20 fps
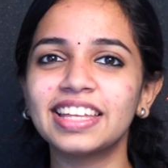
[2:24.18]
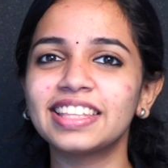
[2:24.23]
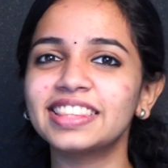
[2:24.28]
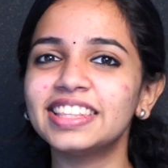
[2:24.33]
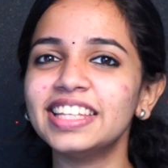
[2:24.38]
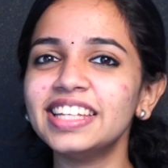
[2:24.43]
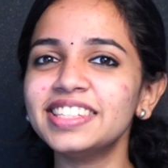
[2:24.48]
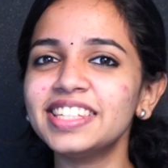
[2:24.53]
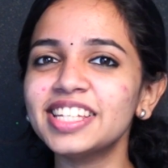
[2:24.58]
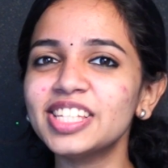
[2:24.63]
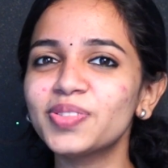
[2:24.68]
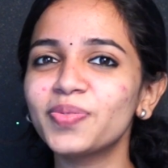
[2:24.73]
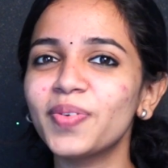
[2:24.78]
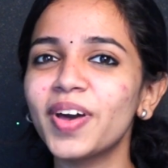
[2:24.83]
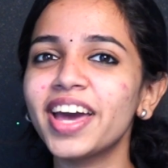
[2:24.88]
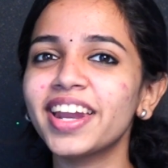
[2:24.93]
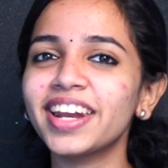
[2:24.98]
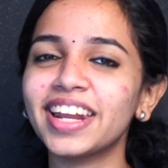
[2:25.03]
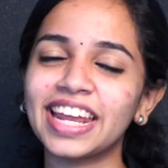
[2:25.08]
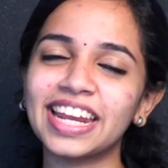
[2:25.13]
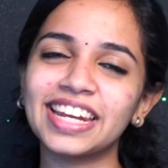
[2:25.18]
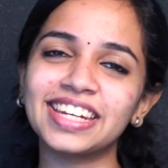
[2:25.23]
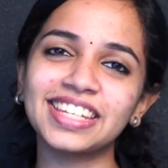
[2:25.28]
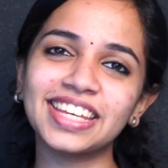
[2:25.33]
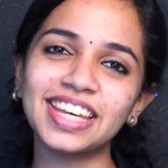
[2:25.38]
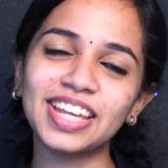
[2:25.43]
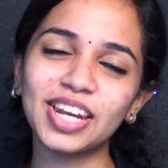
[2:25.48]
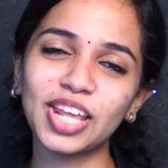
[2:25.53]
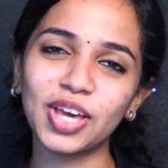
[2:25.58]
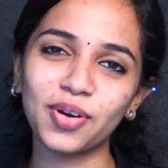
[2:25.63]
This is where a
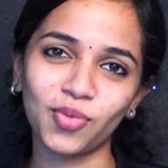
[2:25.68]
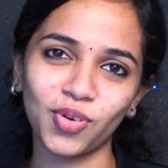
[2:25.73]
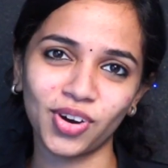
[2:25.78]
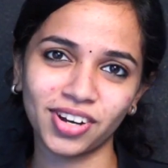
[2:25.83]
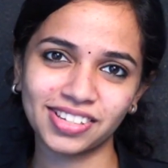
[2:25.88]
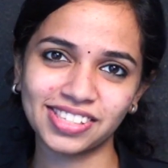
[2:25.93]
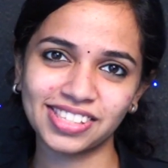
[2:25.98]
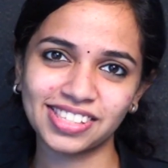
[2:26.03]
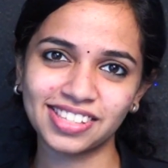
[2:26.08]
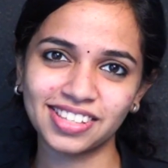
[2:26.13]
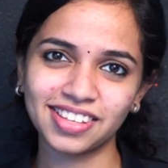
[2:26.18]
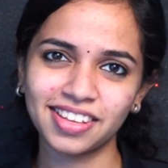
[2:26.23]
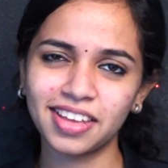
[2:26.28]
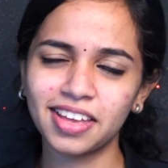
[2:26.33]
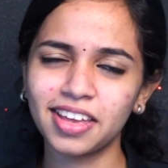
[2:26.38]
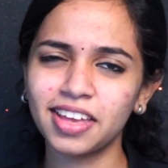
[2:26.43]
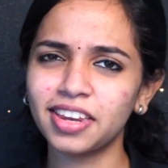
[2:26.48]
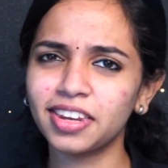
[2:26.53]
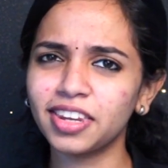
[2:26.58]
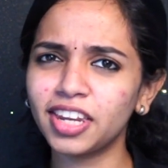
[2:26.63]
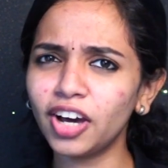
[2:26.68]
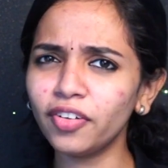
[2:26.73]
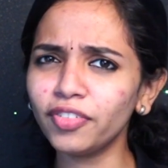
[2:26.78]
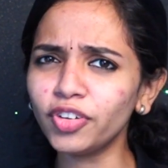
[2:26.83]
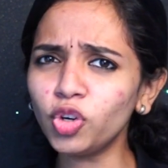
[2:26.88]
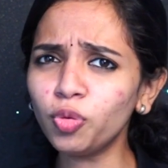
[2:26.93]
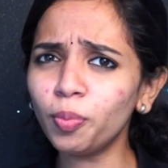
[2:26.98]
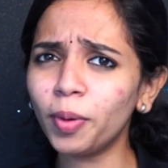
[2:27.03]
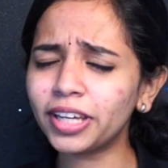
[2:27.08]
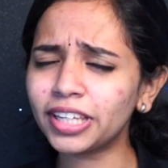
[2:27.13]
DNA works. Now
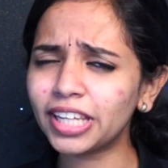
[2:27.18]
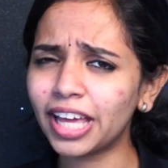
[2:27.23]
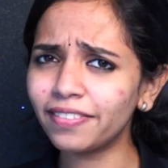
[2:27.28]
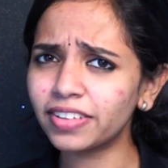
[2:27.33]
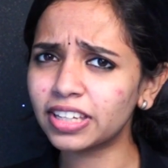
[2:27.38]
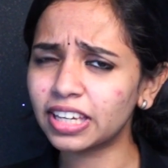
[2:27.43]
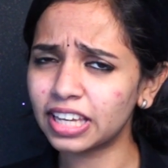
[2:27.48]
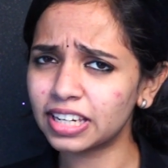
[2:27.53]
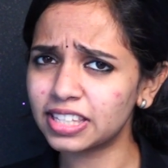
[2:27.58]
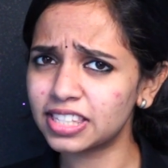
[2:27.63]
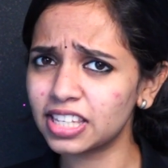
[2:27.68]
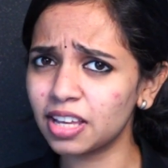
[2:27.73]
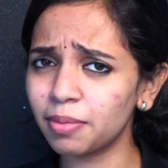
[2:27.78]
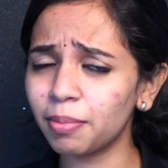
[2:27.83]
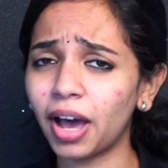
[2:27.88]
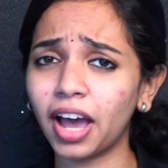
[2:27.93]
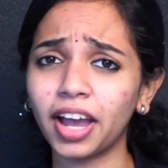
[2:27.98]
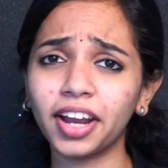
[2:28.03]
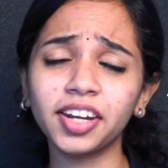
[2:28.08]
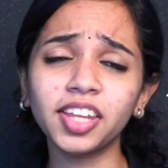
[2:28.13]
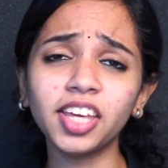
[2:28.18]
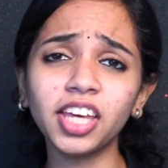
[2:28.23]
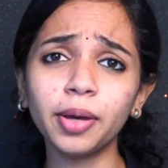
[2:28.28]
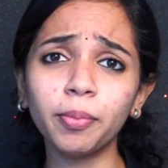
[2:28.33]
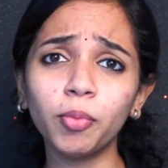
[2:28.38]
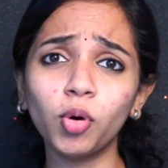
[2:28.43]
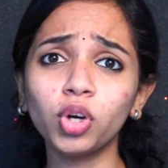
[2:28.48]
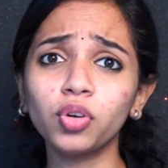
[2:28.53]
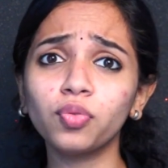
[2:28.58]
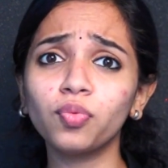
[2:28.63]
you might have get some idea
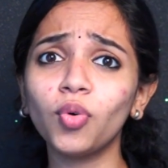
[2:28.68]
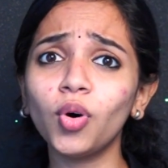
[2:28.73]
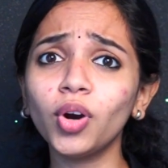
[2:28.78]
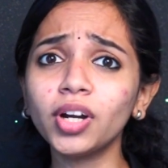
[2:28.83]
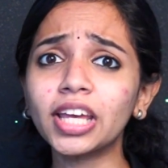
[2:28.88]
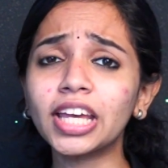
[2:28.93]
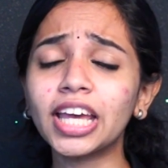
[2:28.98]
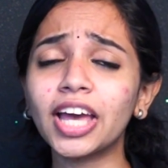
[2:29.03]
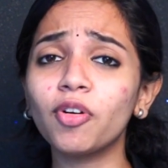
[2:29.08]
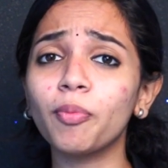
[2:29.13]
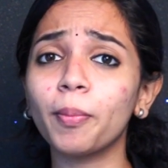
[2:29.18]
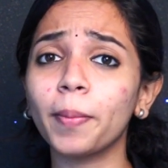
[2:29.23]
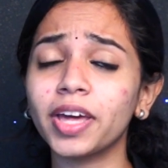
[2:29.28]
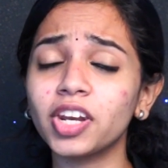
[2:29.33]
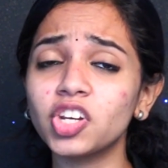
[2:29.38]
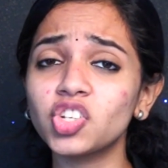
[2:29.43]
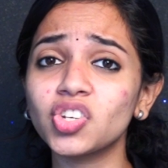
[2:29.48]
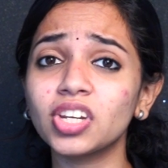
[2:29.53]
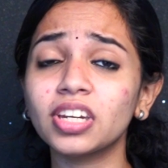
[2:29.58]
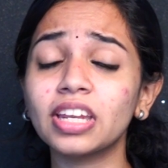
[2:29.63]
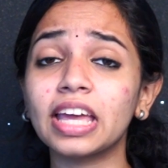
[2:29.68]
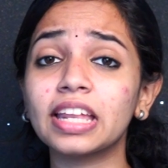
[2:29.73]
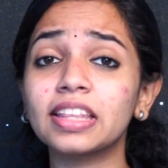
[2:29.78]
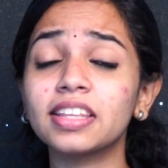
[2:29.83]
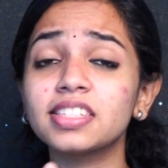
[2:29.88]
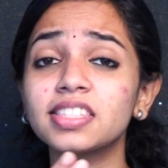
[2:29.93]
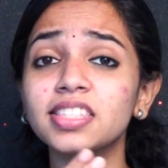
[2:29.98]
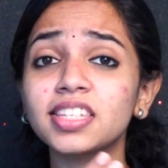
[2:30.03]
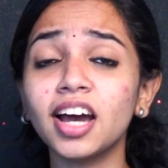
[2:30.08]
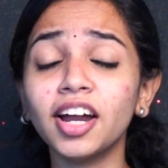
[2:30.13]
about what I have mentioned in
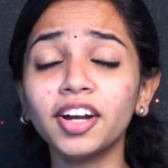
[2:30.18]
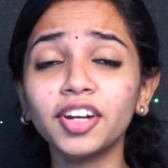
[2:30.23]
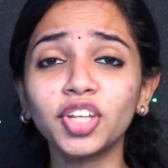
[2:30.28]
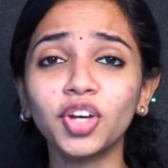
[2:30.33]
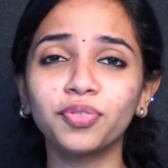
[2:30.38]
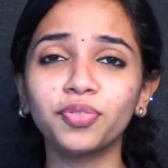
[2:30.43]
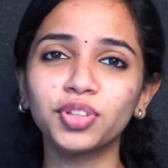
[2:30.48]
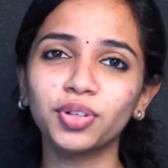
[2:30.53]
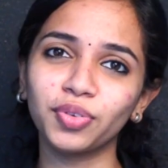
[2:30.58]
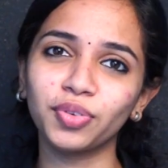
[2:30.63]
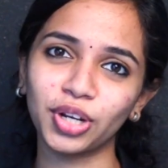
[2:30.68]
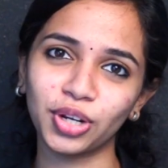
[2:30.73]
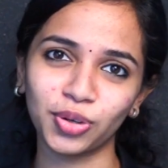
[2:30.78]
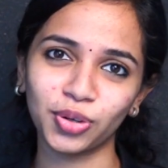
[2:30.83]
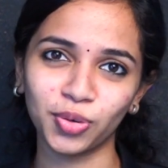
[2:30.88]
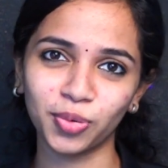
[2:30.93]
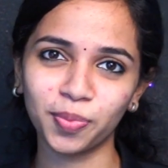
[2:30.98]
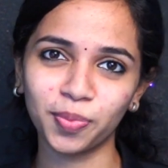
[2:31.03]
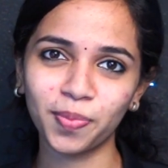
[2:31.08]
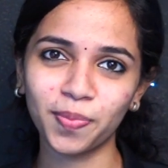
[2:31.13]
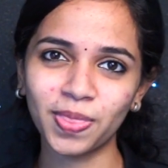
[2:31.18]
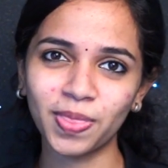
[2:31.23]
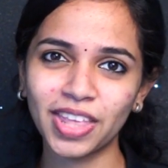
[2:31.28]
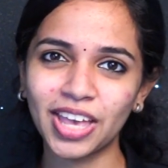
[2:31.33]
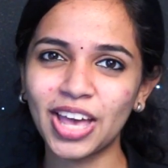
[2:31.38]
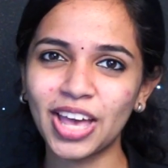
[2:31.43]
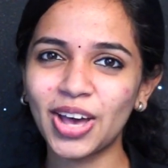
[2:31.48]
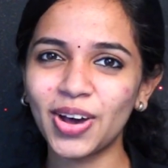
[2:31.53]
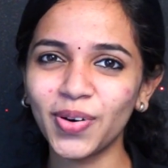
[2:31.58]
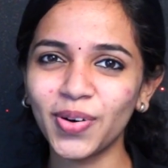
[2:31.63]
the starting of the video.
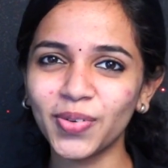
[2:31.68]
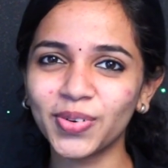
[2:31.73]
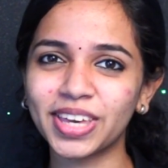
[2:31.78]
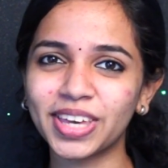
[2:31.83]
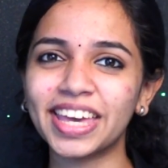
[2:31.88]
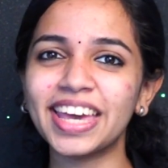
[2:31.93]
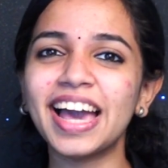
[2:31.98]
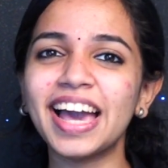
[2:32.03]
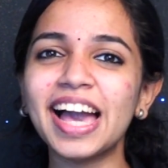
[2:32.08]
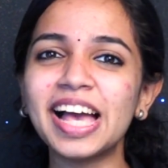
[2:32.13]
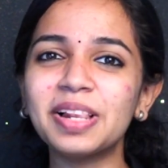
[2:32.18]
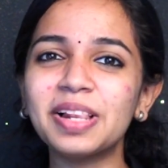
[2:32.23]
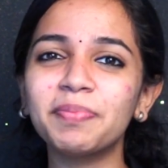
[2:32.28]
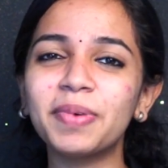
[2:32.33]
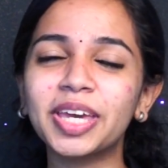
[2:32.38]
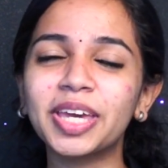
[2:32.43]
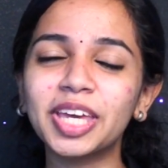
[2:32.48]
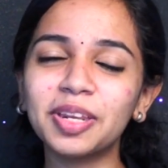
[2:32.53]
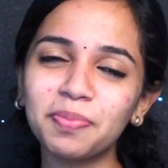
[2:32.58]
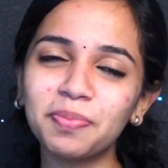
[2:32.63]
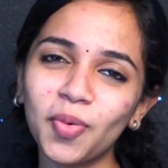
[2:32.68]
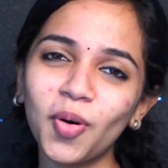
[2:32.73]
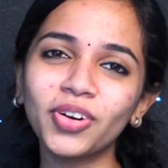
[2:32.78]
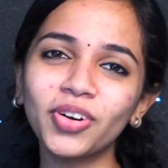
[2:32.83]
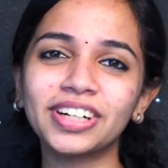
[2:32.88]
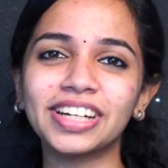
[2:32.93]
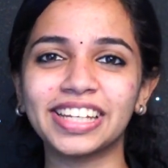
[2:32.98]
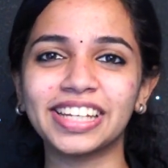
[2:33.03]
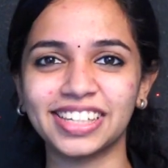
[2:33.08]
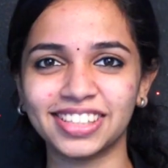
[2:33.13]
Okay, I'll make it more
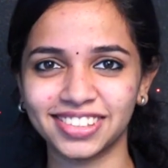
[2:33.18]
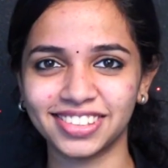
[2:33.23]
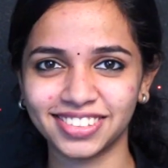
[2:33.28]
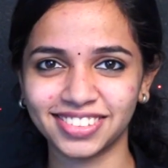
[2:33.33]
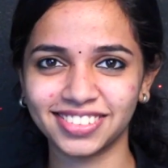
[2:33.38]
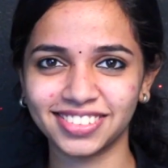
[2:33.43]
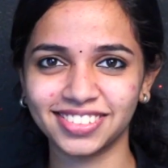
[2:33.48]
clear.